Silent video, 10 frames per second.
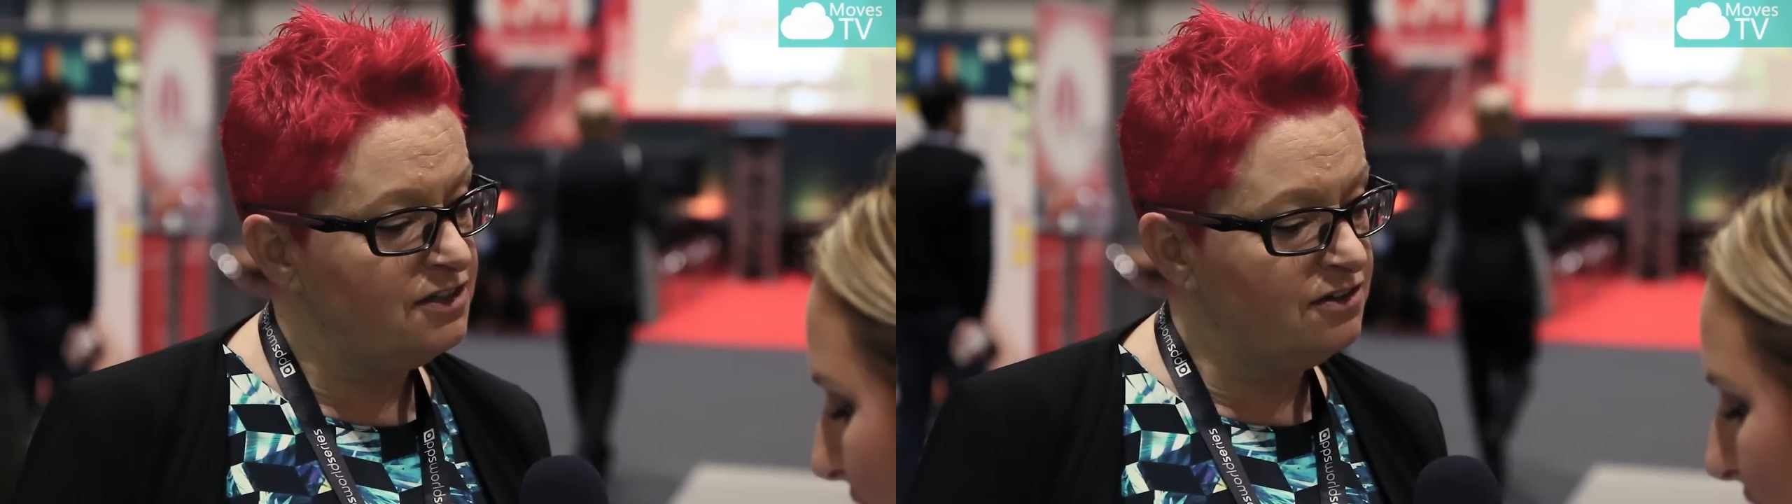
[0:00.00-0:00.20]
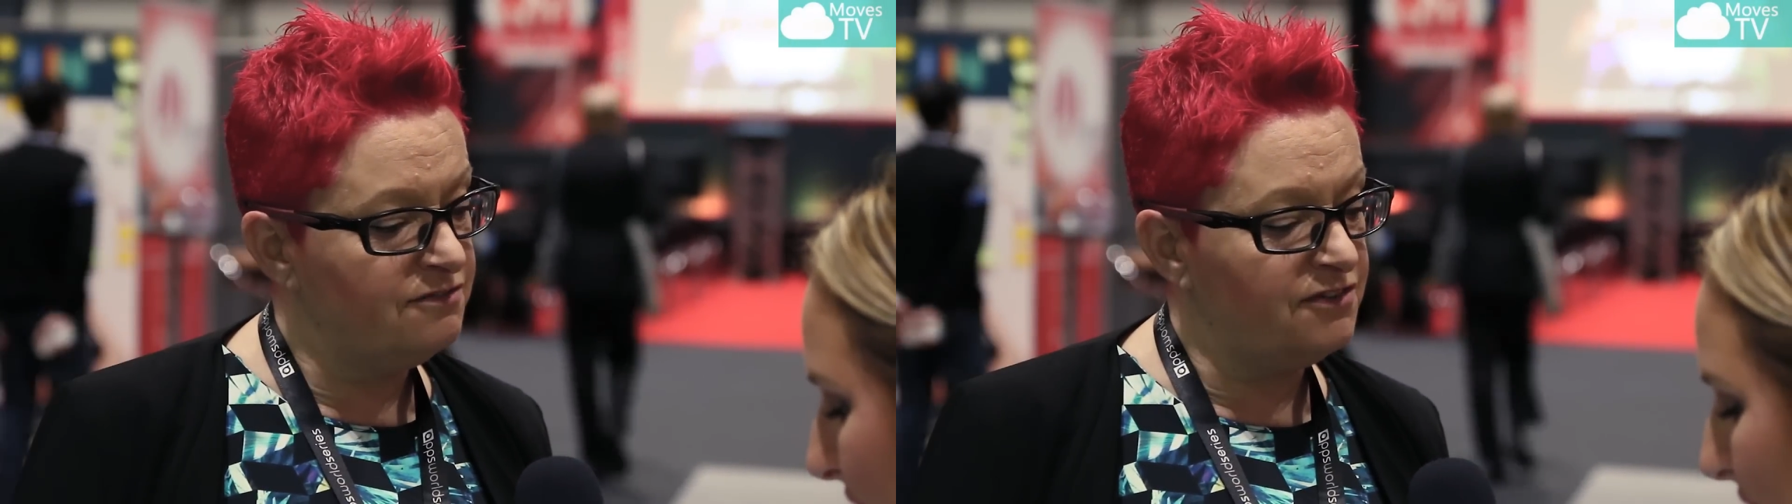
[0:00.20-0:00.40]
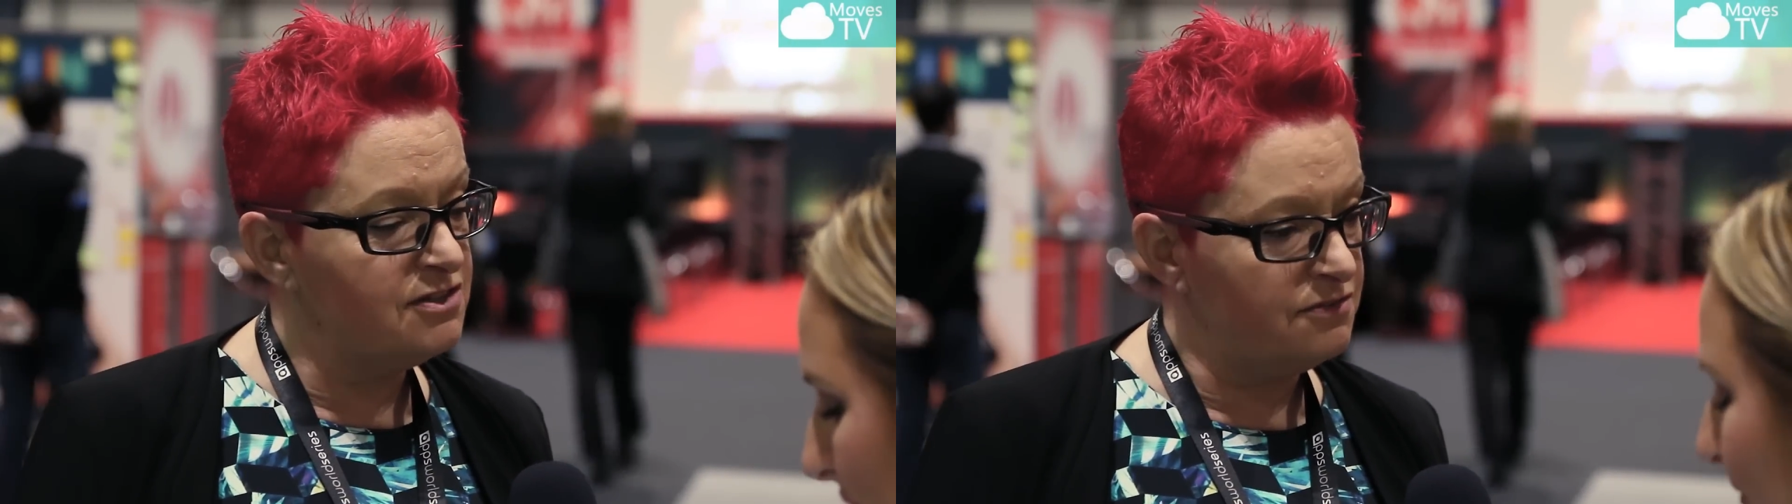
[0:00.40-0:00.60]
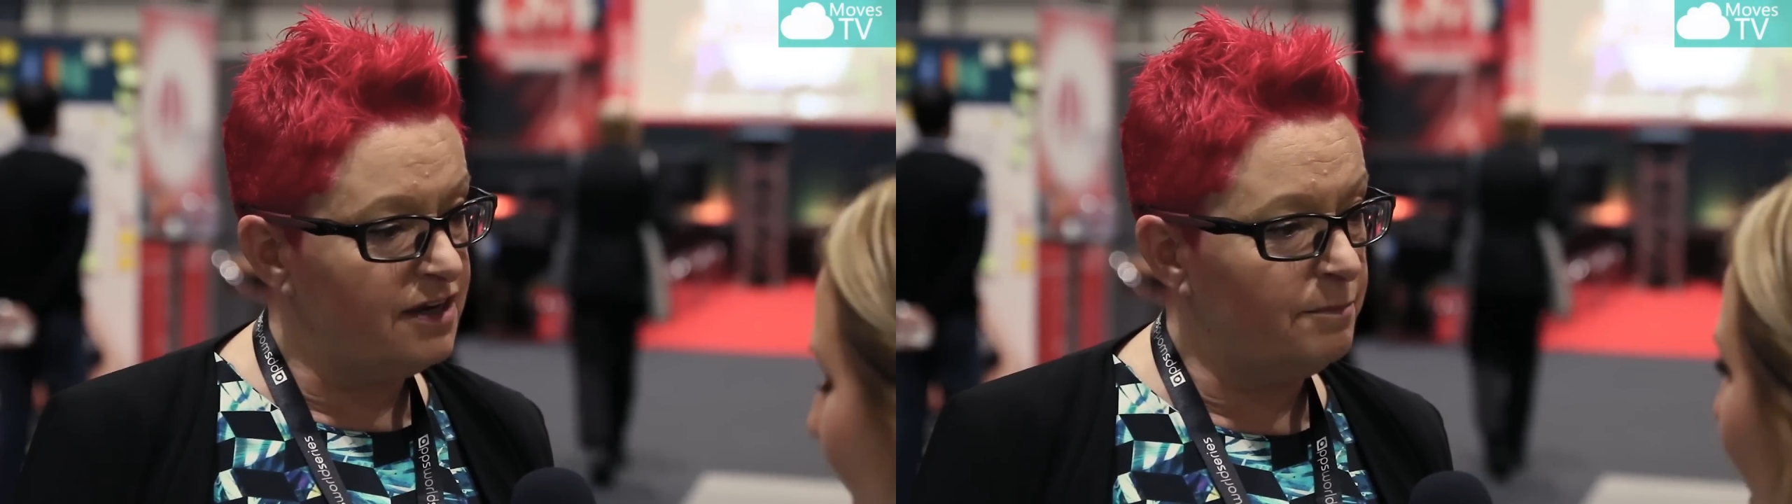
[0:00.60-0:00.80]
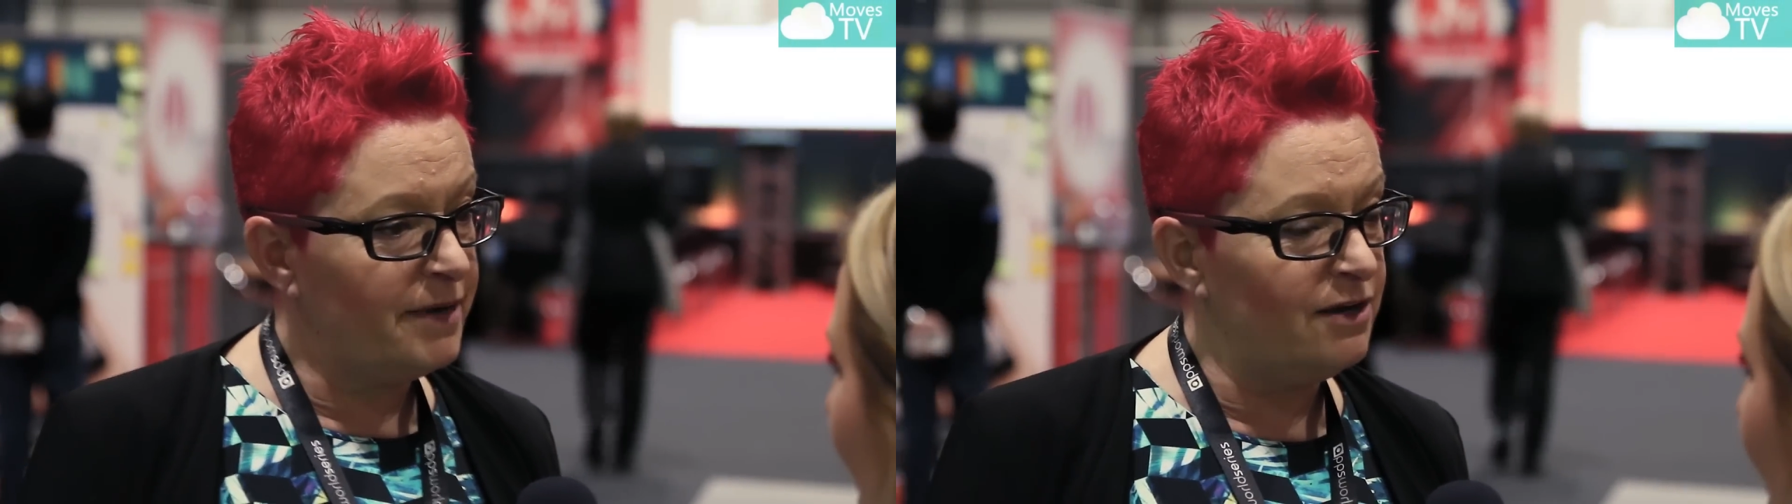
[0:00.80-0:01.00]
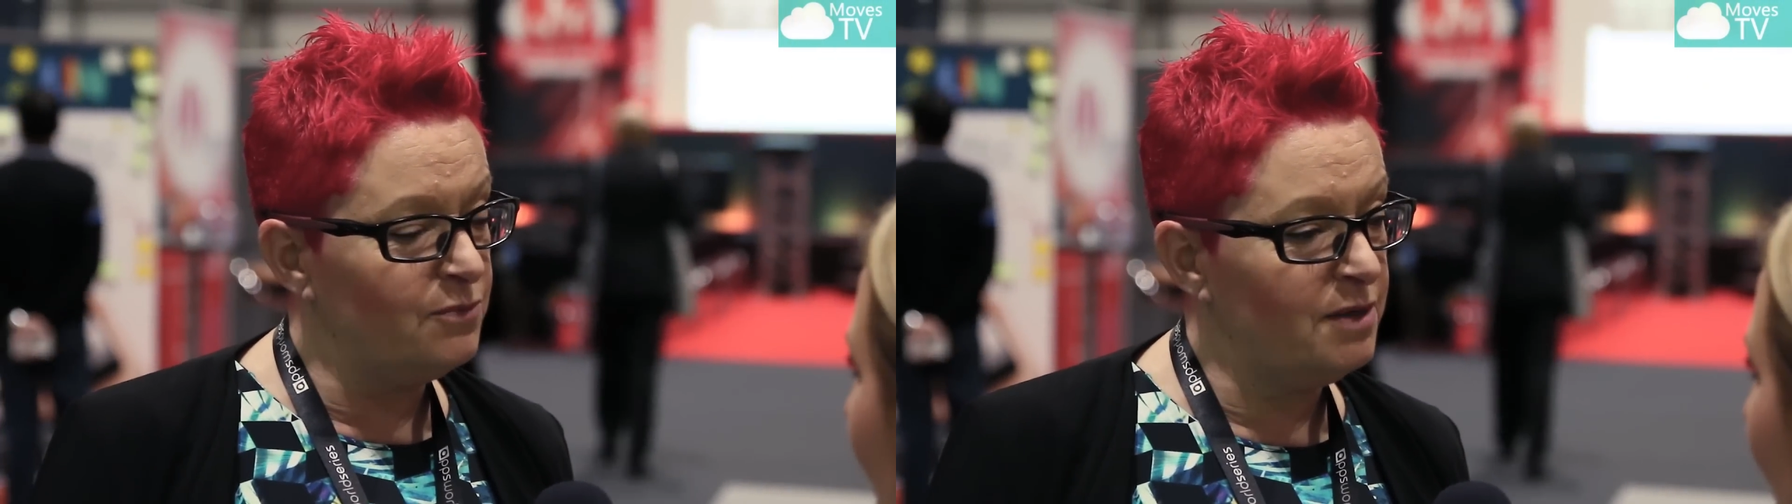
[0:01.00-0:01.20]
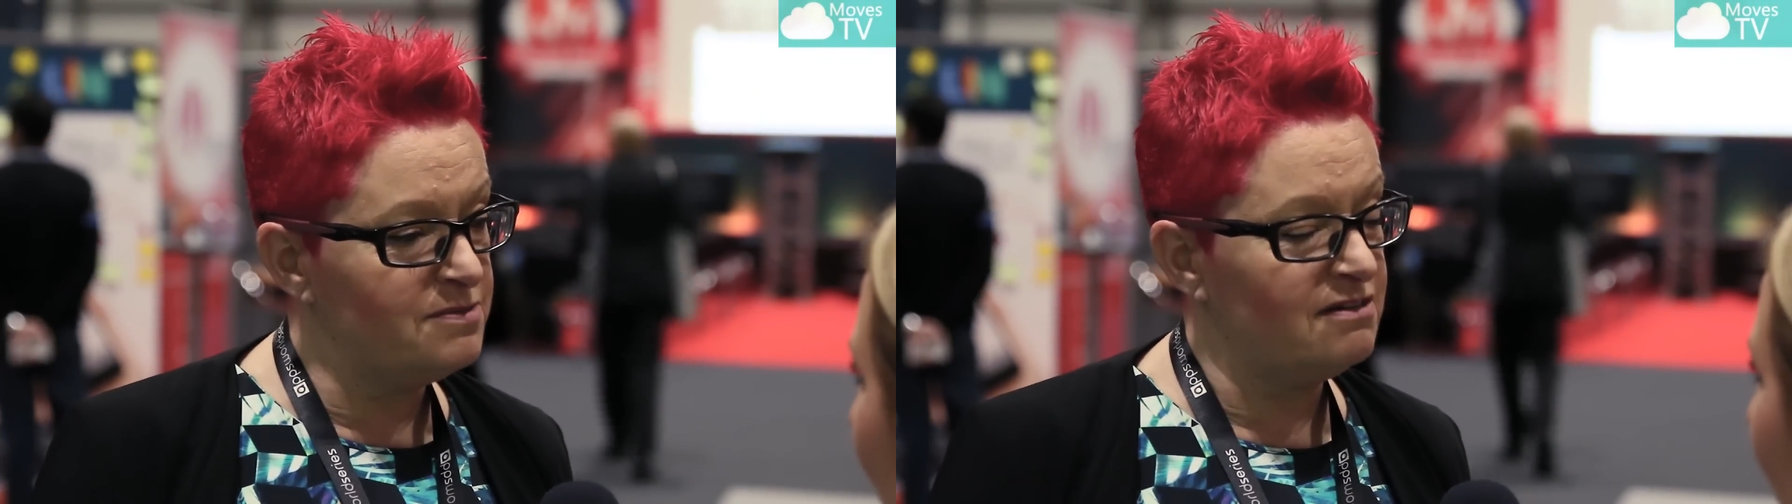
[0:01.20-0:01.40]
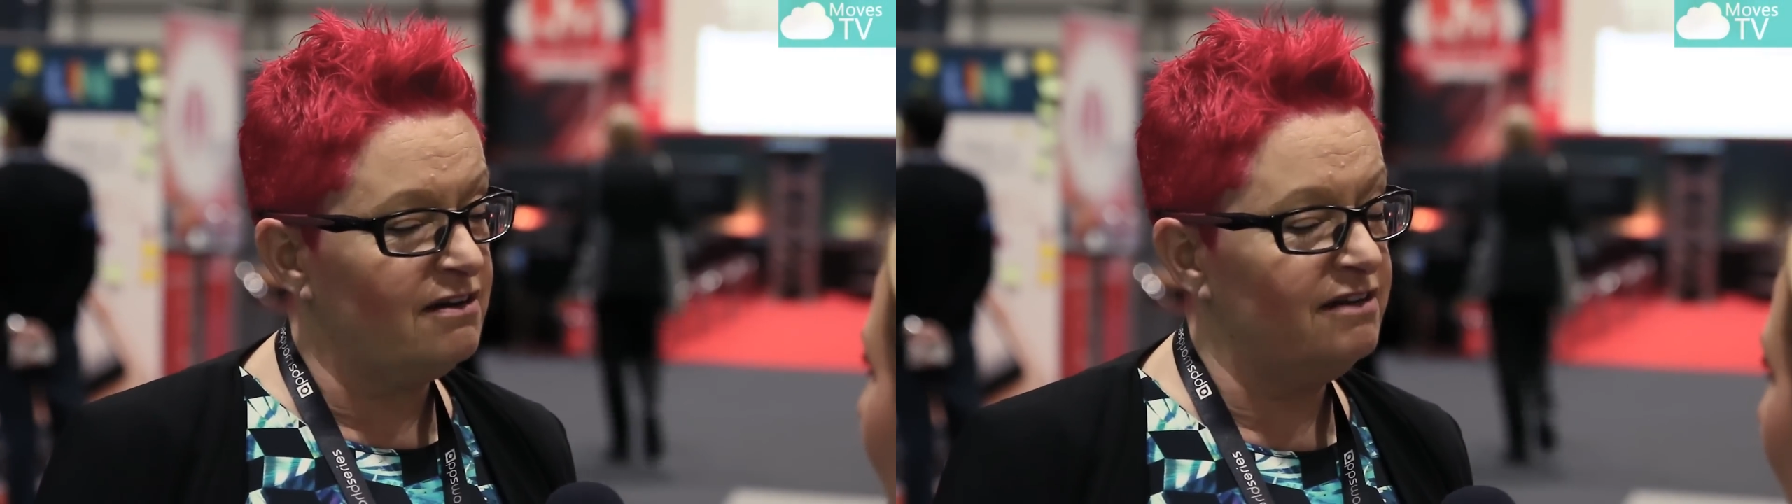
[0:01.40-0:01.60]
you can find on the Unbound
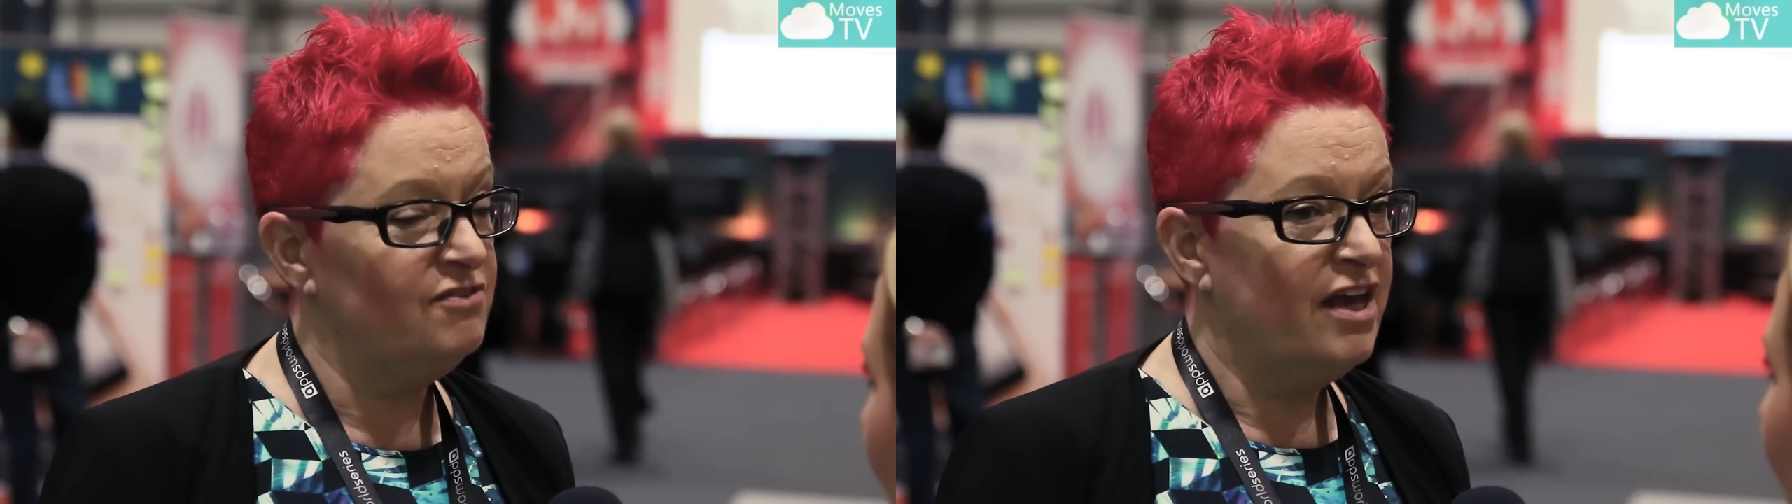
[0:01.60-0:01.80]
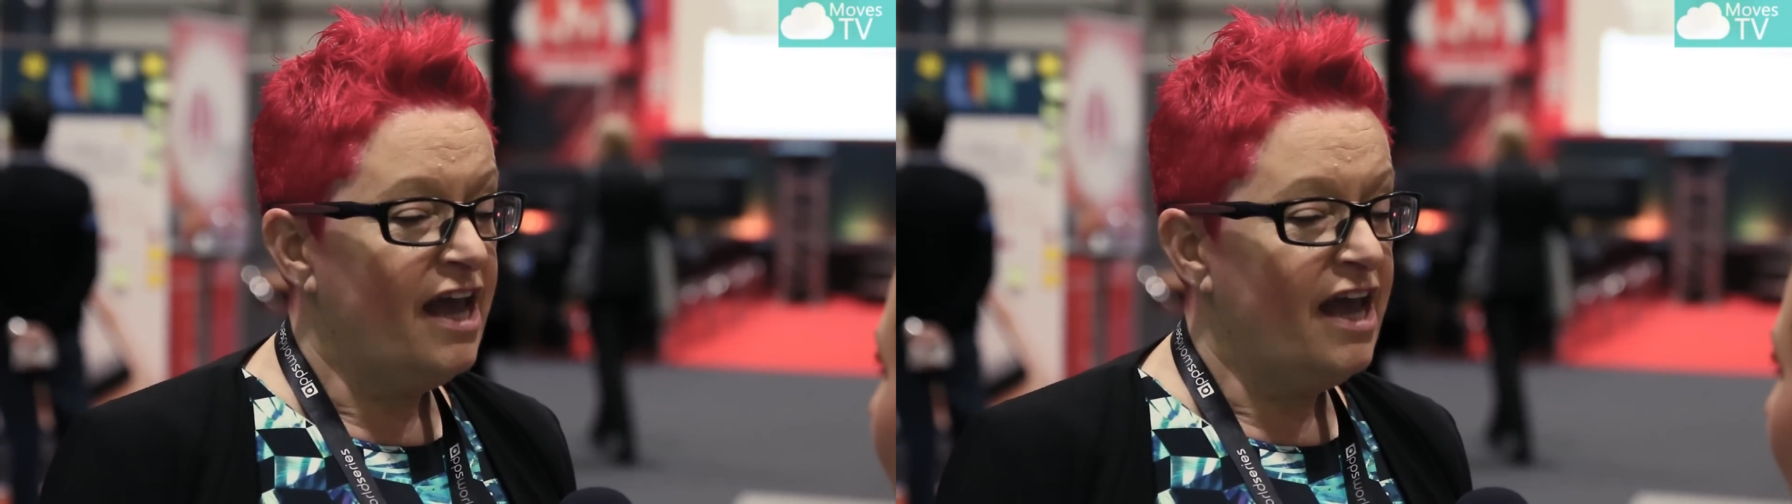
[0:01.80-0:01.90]
website,